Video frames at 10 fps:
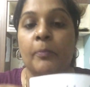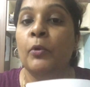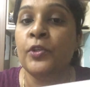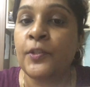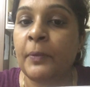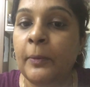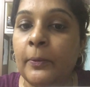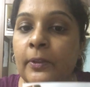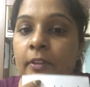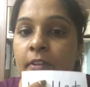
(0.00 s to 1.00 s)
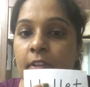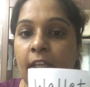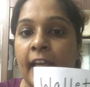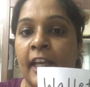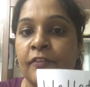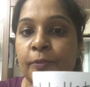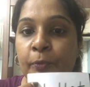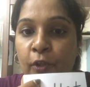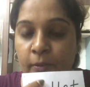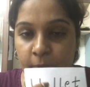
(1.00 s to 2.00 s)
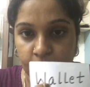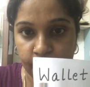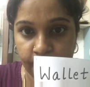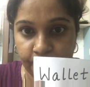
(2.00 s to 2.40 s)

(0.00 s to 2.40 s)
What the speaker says: Most people have a problem,